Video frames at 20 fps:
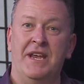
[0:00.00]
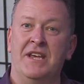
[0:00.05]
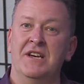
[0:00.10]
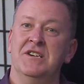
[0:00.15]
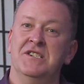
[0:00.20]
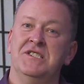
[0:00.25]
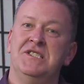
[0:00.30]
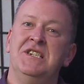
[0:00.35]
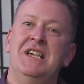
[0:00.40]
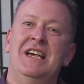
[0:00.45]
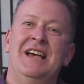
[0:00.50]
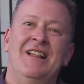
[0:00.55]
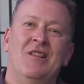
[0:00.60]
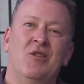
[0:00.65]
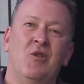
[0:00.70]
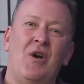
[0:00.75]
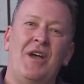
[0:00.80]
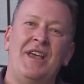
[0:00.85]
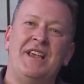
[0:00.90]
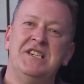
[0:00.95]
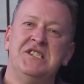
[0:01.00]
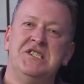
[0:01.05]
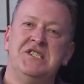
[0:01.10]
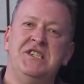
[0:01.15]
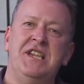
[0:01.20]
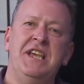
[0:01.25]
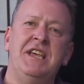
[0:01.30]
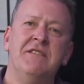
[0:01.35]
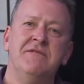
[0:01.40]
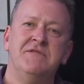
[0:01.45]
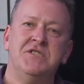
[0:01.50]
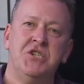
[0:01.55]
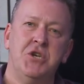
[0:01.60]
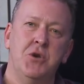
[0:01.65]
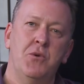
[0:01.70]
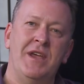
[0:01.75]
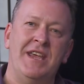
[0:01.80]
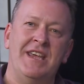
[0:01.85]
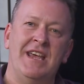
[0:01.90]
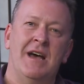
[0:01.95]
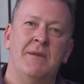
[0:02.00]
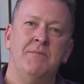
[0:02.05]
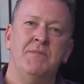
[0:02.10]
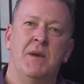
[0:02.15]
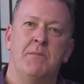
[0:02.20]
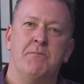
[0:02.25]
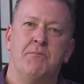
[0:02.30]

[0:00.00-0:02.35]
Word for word: because like a stick of chewing gum